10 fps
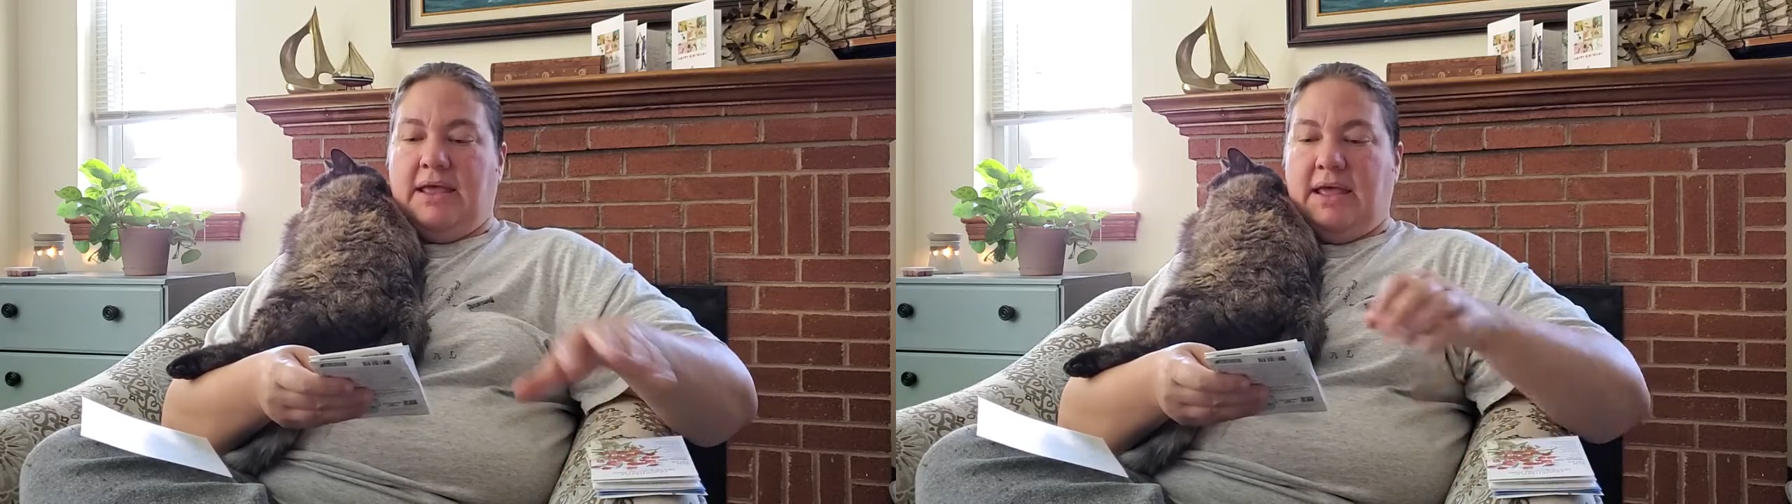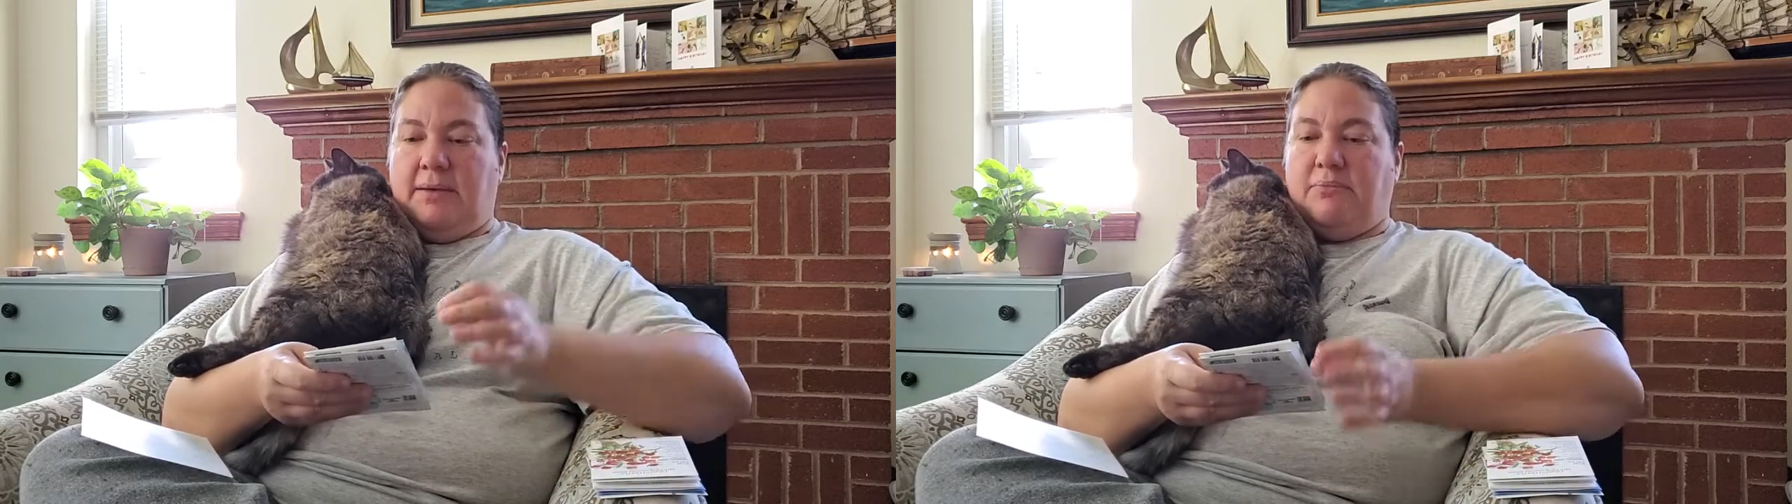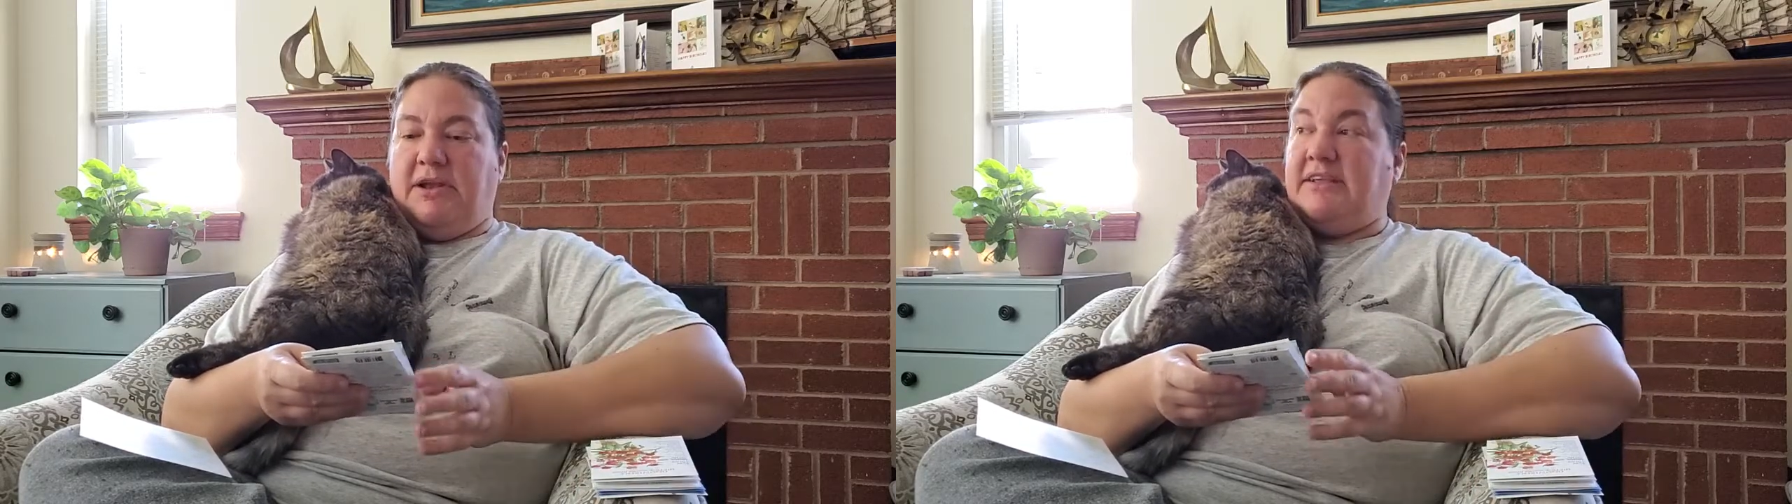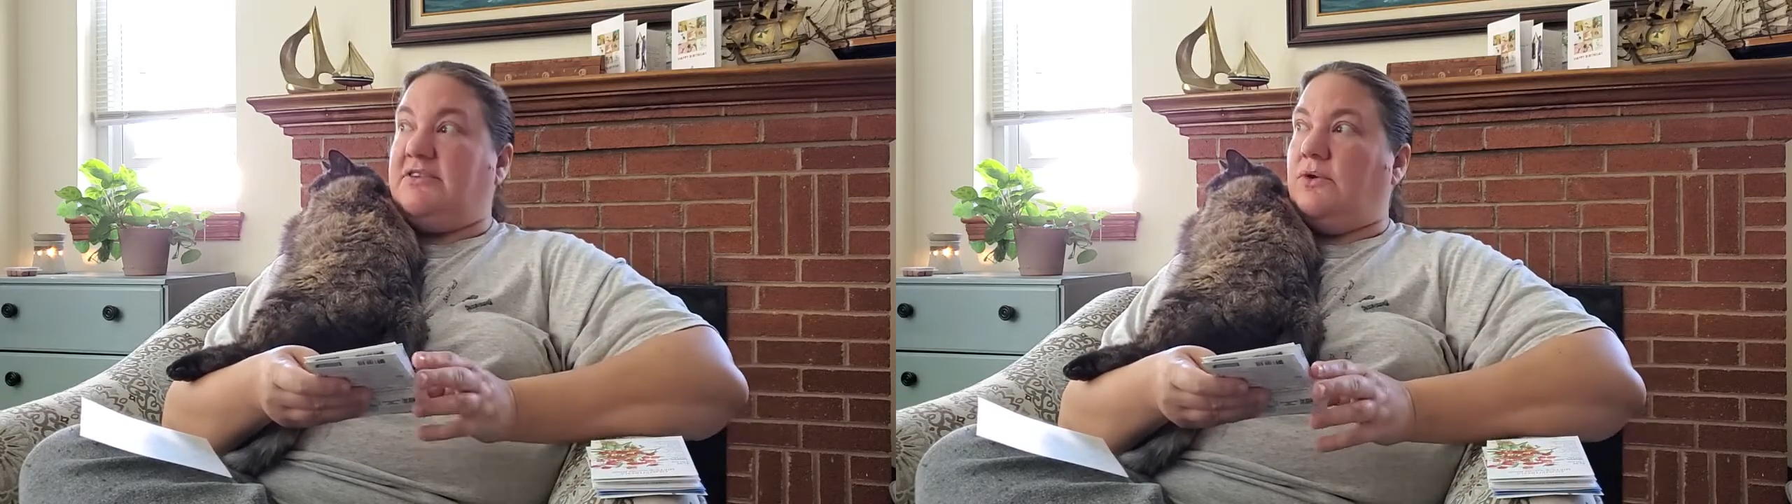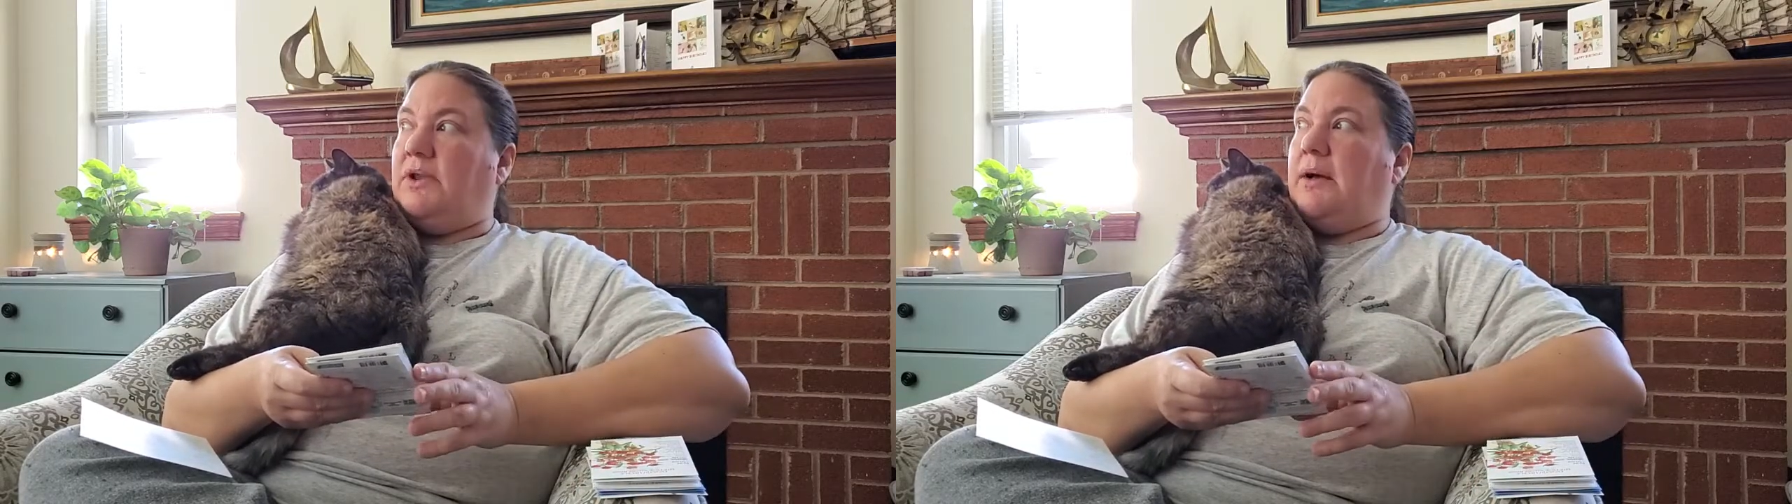And pretty
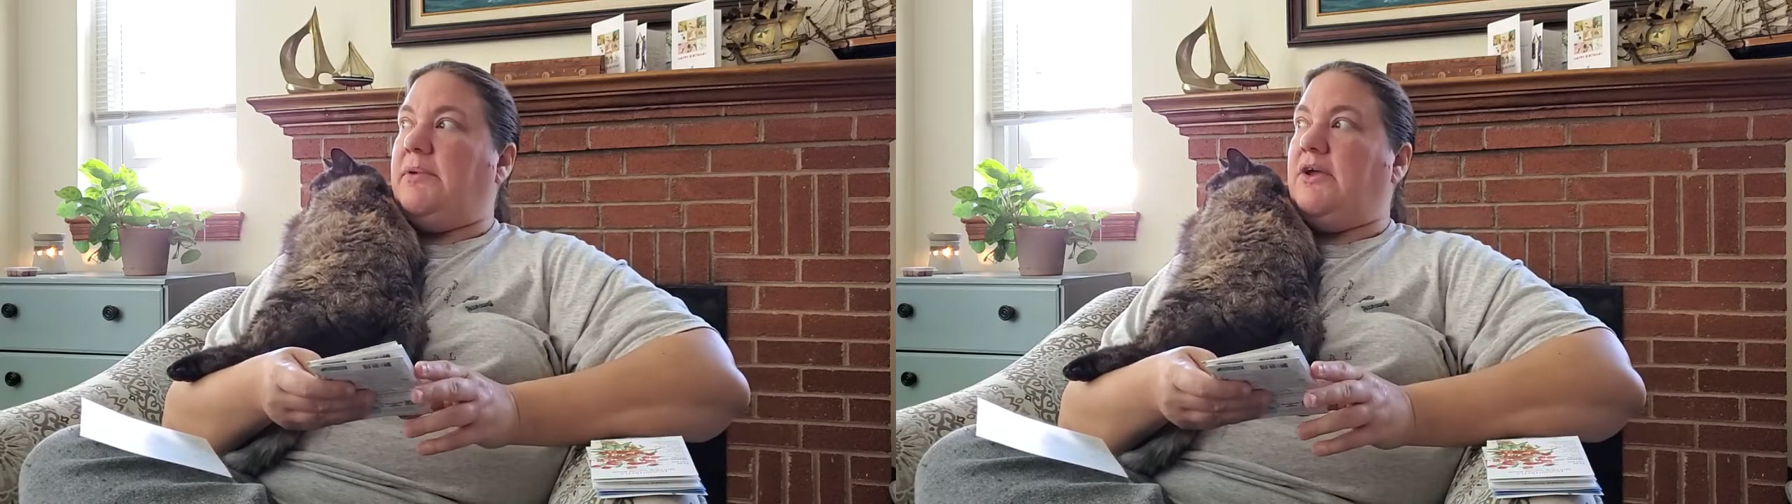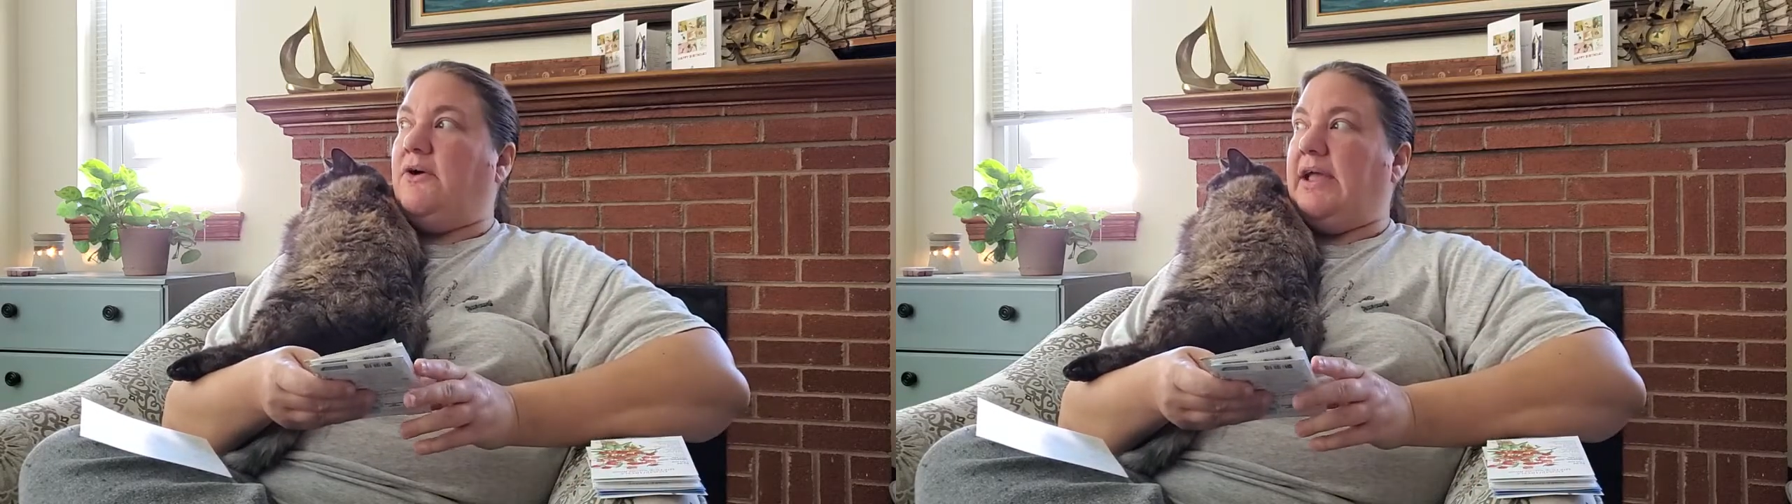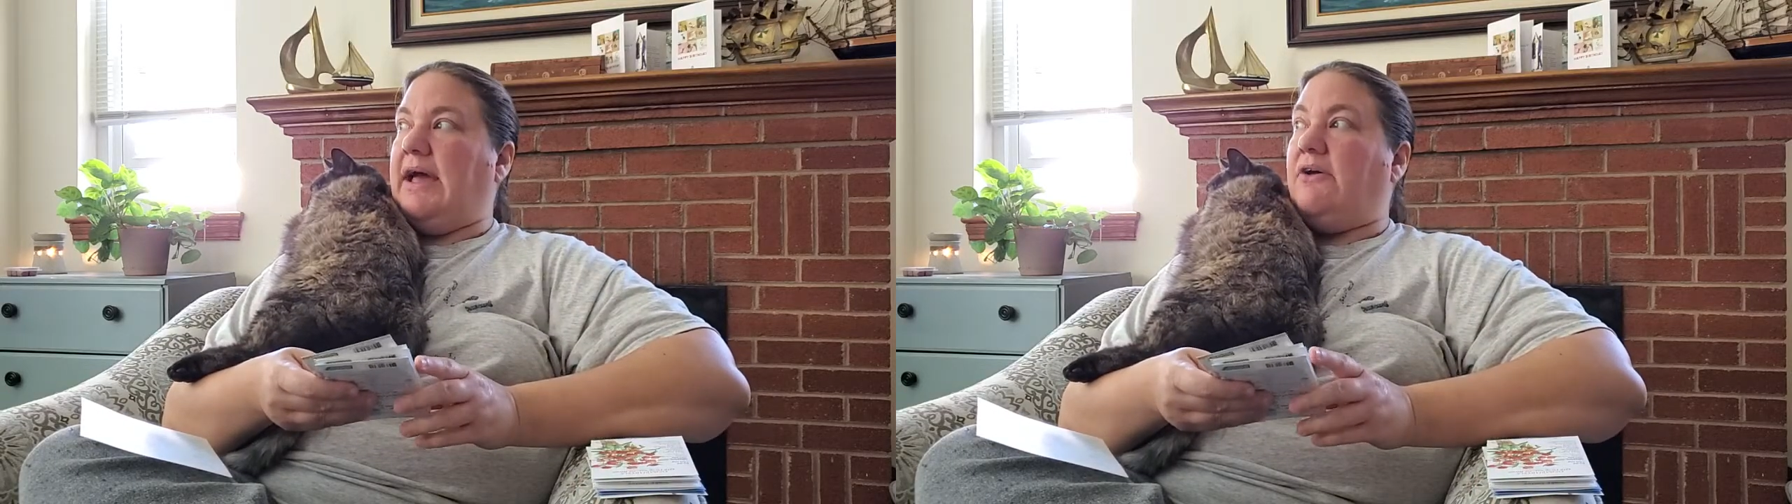soon I'll be going out